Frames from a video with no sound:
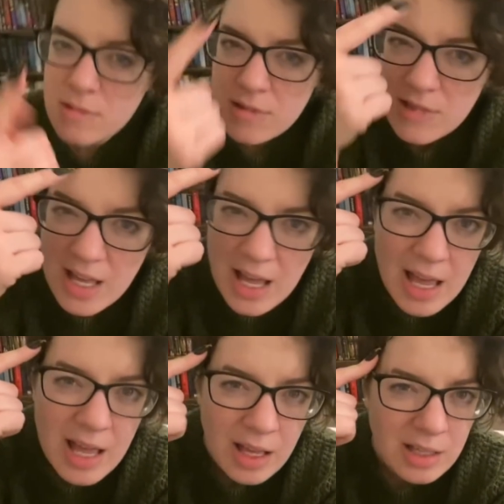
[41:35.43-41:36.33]

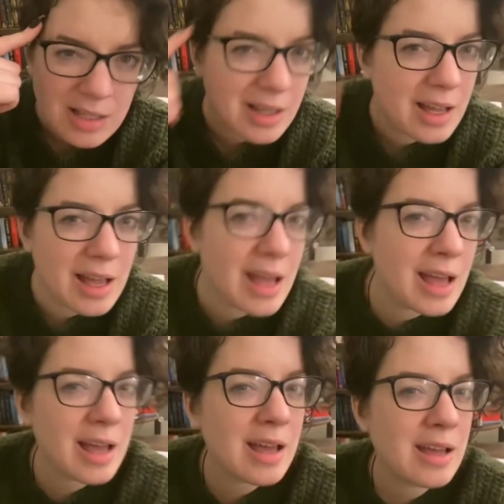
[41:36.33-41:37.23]
Eh?
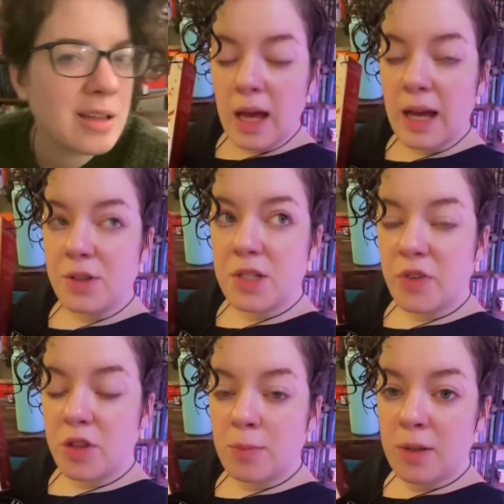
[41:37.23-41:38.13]
Eh? House of
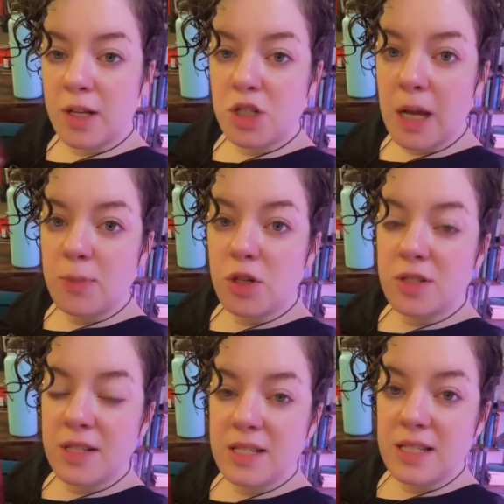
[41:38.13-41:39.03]
Earth and Blood, chapter
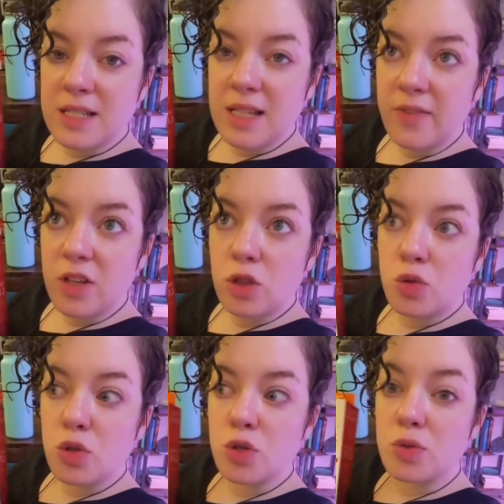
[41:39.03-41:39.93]
67
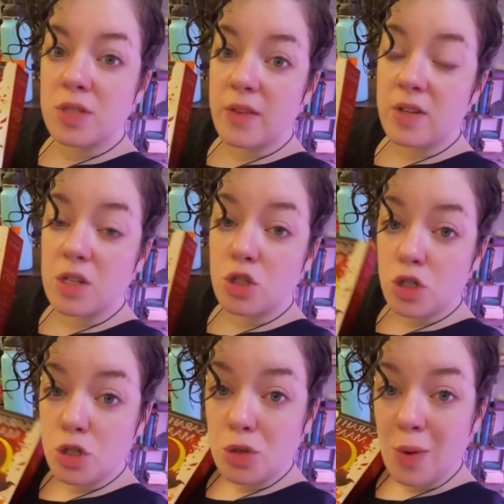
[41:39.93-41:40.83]
through
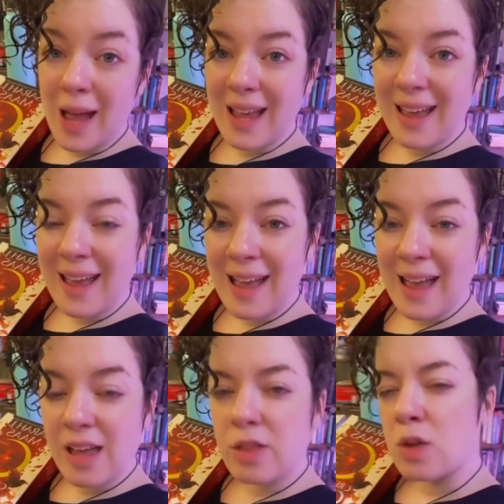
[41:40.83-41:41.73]
72,
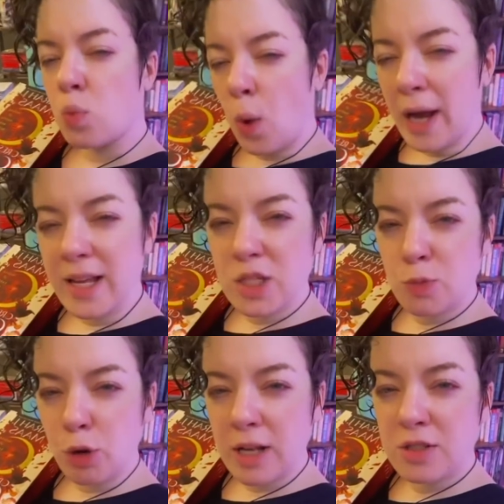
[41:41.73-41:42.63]
aka the Why is
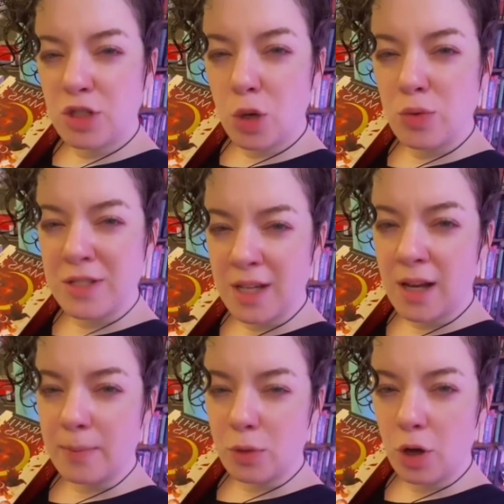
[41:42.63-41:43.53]
Bryce So
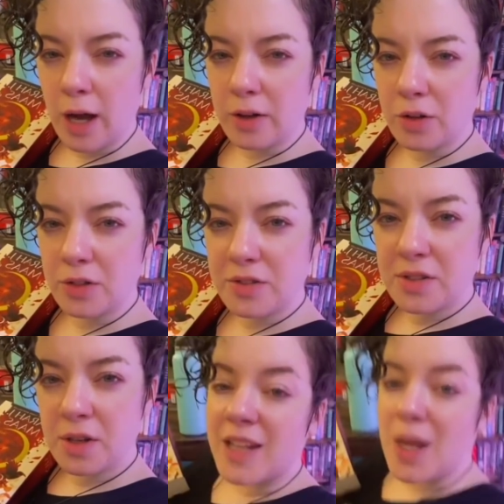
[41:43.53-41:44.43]
Dumb Chronicles.
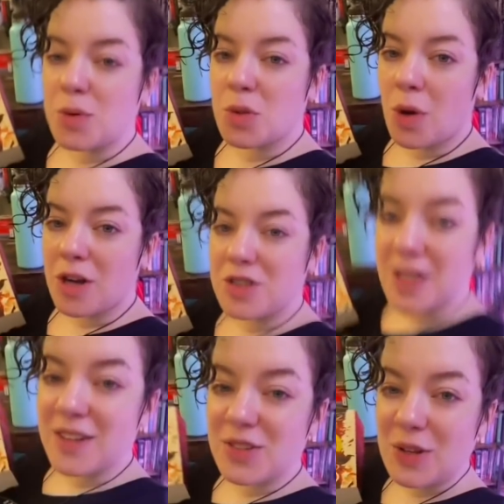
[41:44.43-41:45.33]
Today was a wash
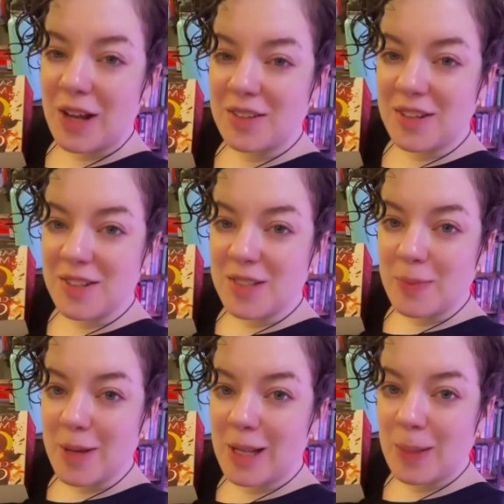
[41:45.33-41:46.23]
day, so you guys get to see
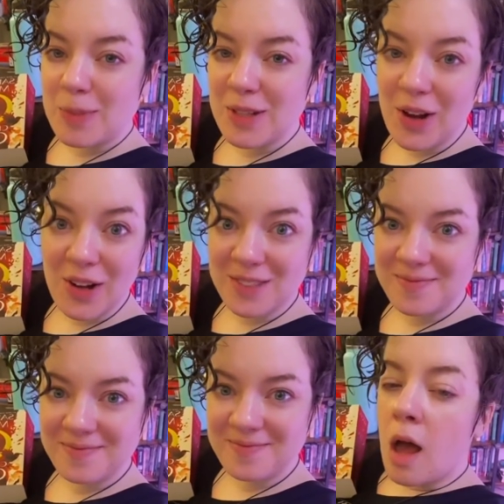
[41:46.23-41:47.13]
me clips and all.
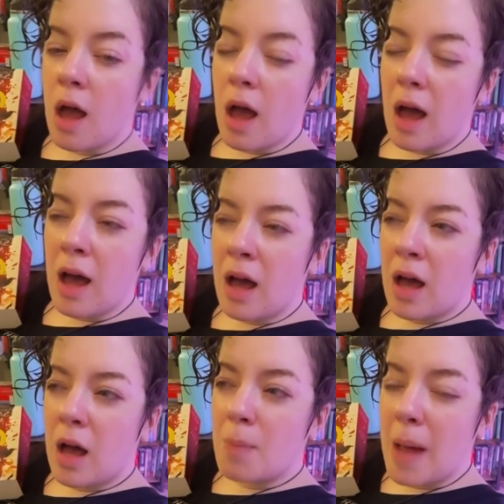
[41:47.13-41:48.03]

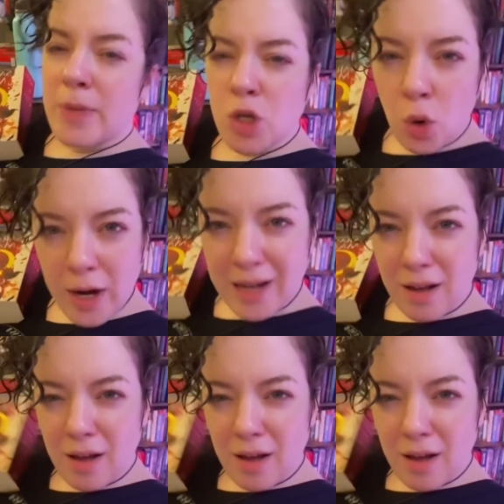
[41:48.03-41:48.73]
Um, I'm annoyed.